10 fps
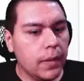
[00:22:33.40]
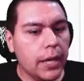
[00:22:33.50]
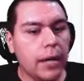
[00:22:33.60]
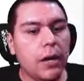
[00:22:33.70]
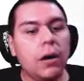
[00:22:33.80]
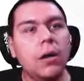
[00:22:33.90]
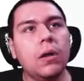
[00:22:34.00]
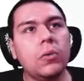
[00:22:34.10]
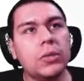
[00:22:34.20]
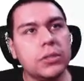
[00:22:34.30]
I
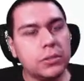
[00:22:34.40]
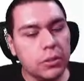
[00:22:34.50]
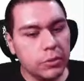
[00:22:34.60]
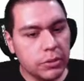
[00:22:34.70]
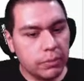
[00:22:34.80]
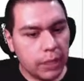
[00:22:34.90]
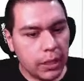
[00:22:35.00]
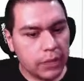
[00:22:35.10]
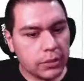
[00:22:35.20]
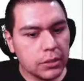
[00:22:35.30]
always start with the
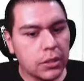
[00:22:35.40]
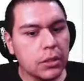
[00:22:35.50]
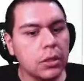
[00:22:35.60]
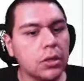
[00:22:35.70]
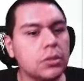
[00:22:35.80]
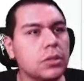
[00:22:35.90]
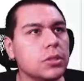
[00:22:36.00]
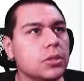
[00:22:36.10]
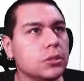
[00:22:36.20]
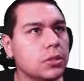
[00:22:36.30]
box
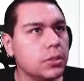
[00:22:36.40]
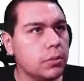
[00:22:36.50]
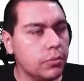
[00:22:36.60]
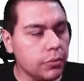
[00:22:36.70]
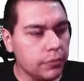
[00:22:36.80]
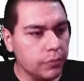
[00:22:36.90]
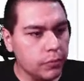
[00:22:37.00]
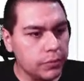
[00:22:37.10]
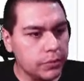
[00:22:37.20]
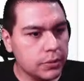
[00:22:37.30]
closest to the number of
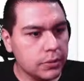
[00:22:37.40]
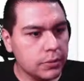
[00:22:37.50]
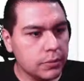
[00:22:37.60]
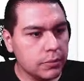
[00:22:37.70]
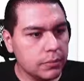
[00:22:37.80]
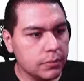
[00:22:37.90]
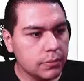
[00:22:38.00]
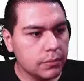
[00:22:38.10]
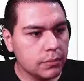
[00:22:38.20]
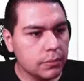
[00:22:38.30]
groups.
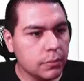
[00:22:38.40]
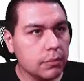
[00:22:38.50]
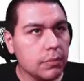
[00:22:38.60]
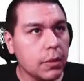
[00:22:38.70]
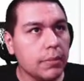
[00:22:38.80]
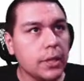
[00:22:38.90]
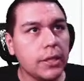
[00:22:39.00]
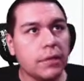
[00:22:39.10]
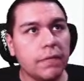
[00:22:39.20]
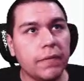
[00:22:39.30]
I'm
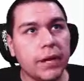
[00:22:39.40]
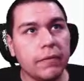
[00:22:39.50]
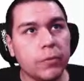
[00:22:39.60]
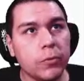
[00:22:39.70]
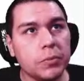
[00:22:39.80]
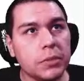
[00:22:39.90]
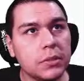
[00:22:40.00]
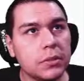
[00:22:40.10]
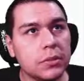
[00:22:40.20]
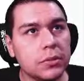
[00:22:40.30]
making 5
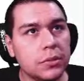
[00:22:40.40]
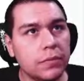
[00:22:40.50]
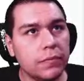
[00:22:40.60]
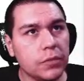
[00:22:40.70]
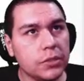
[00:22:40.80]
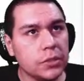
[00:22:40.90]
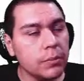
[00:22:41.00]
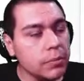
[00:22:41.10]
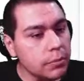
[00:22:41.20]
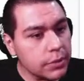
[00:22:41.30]
groups. The first
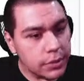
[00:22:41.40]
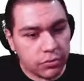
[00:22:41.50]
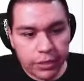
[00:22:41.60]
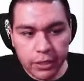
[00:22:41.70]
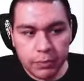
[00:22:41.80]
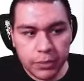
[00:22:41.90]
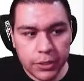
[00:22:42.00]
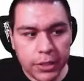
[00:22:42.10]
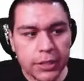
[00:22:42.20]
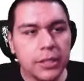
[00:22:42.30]
number I'm going to try to put
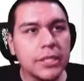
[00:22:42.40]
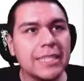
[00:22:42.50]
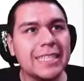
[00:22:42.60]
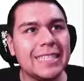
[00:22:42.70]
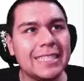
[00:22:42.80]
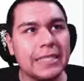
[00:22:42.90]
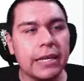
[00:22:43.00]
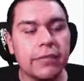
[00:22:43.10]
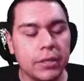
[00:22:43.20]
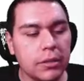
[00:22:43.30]
in is
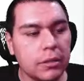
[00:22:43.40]
7.